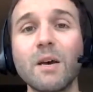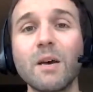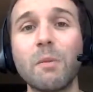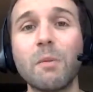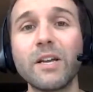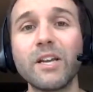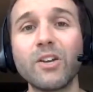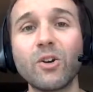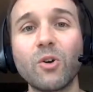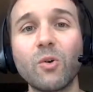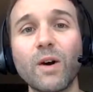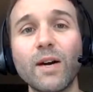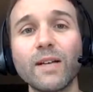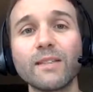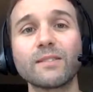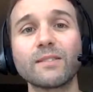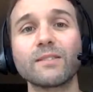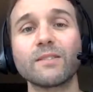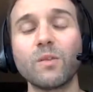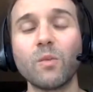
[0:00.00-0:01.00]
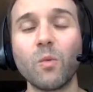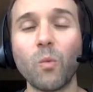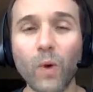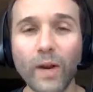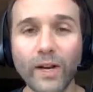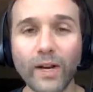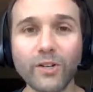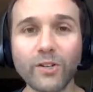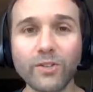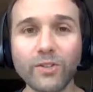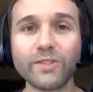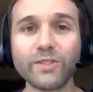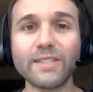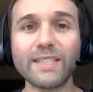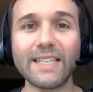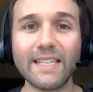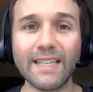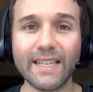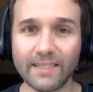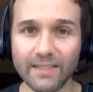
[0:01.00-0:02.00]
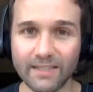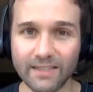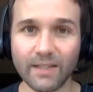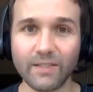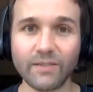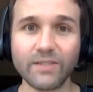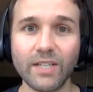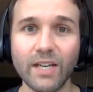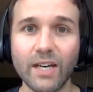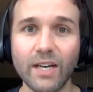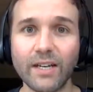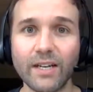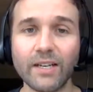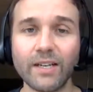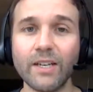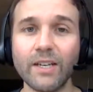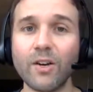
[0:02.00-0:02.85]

But you know what? Winners get stuff done.